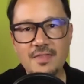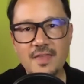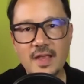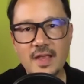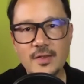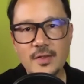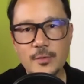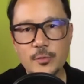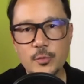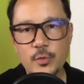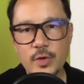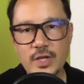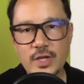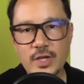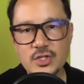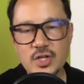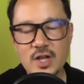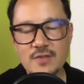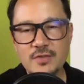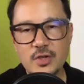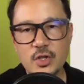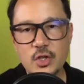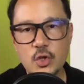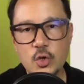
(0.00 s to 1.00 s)
that we should
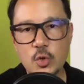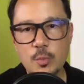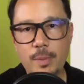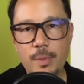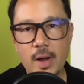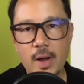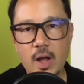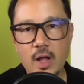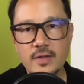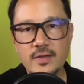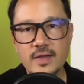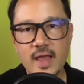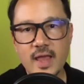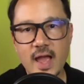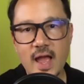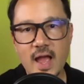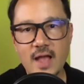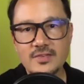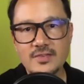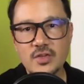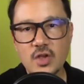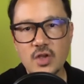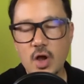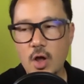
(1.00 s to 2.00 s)
have a new
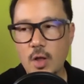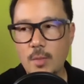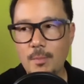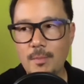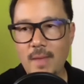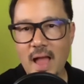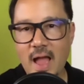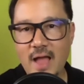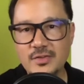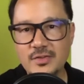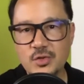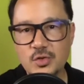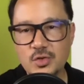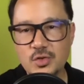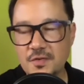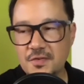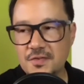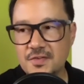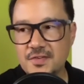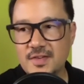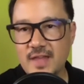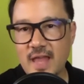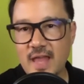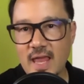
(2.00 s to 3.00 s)
podcast called Masters of
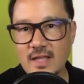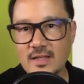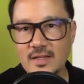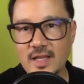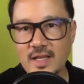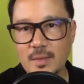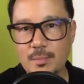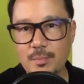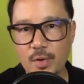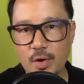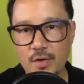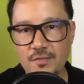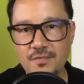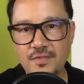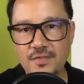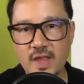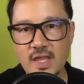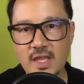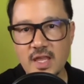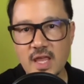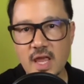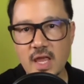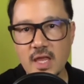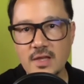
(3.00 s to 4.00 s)
Scaling Birthday
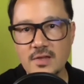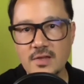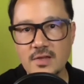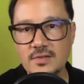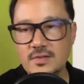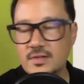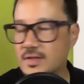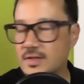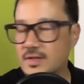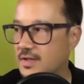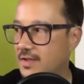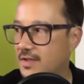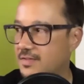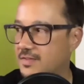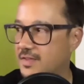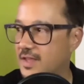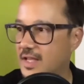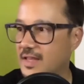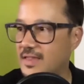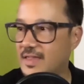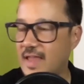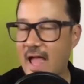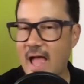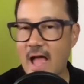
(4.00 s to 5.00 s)
Cakes, because I
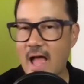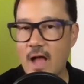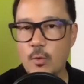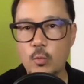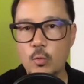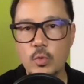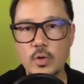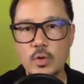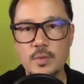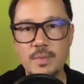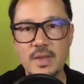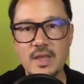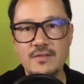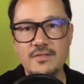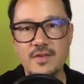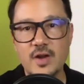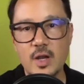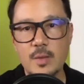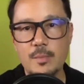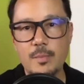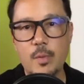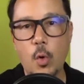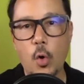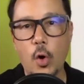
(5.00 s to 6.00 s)
think that would be very
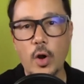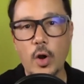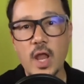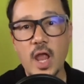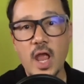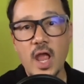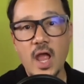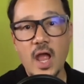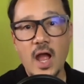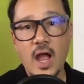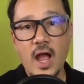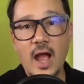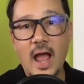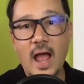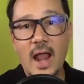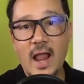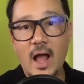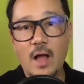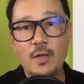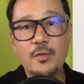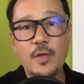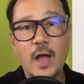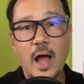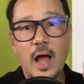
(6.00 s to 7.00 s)
important. And
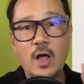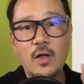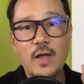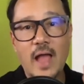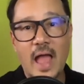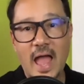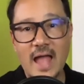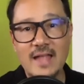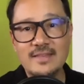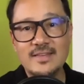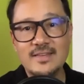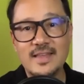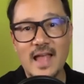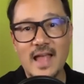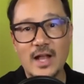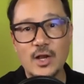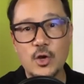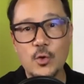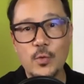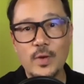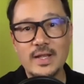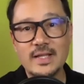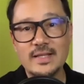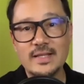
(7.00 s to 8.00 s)
I'll add to that
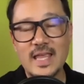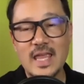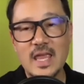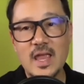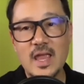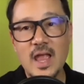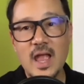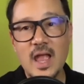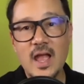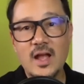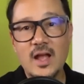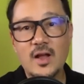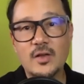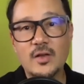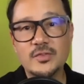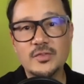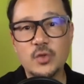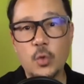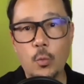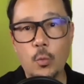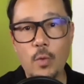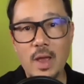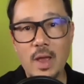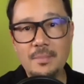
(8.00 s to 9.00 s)
quickly. So
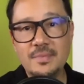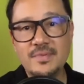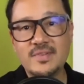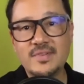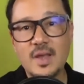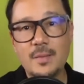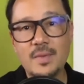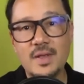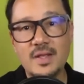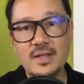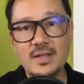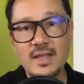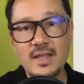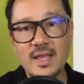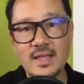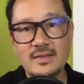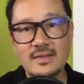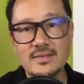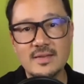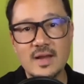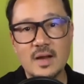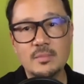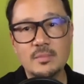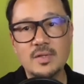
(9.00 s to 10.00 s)
Web Summit in
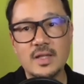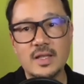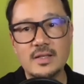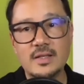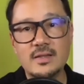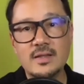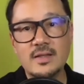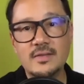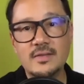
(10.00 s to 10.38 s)
Dublin, the